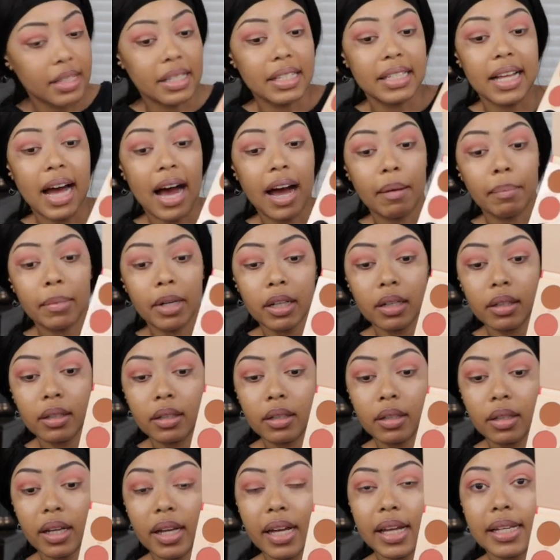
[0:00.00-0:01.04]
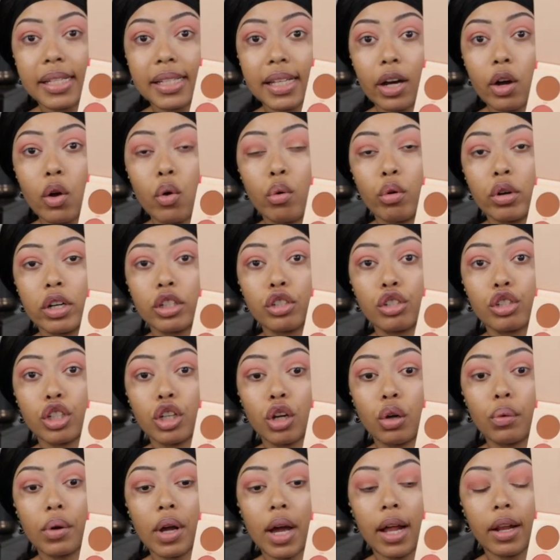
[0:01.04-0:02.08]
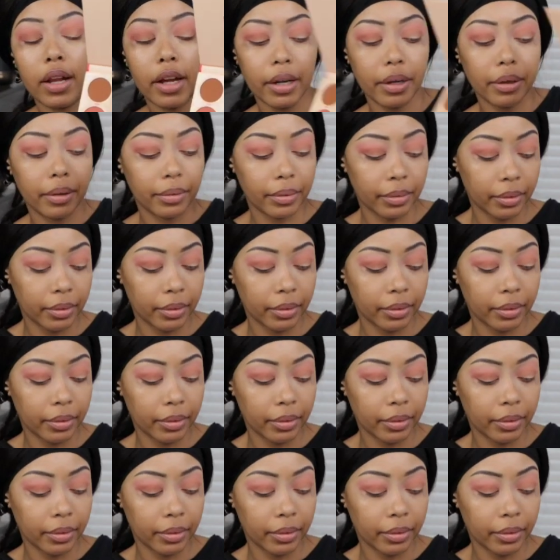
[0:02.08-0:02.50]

Zama. It's an orange tone color.